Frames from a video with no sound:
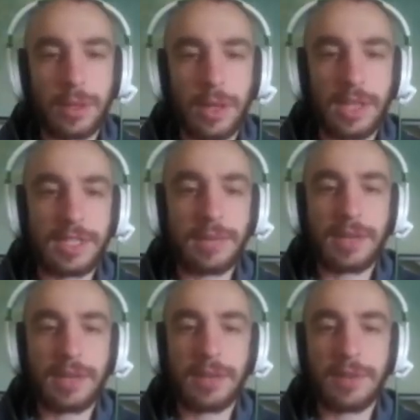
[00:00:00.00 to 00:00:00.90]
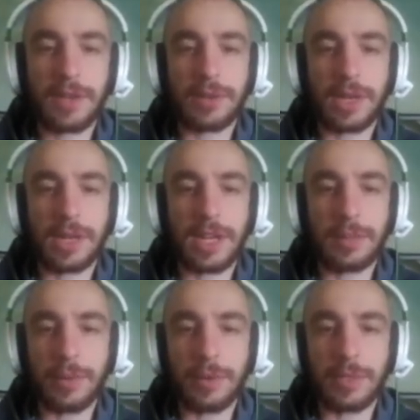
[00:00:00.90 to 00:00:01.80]
I stepped out of the factory, glad to
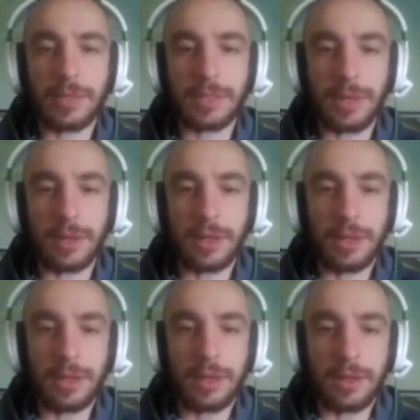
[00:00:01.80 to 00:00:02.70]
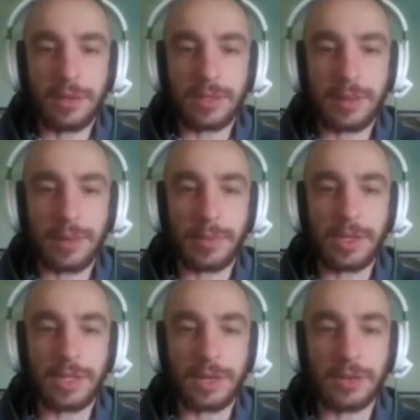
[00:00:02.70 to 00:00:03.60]
be rid of its smell, of its
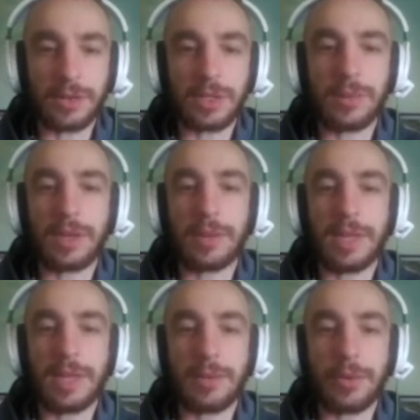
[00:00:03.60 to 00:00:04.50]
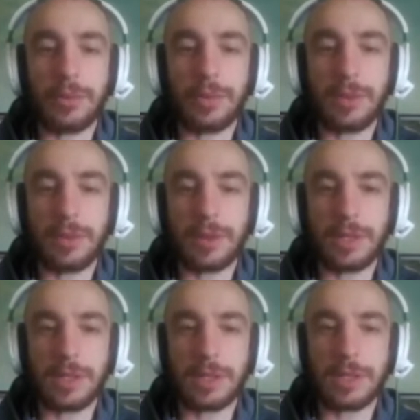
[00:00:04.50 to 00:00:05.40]
memories. I couldn't stop thinking about that room with the
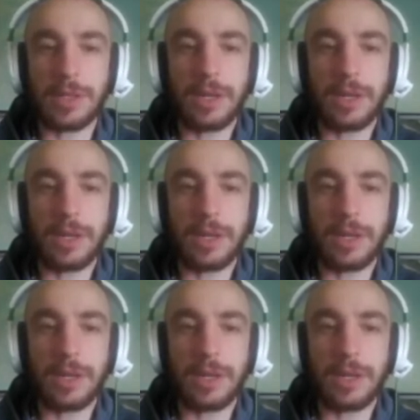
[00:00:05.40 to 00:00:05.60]
bottles in it.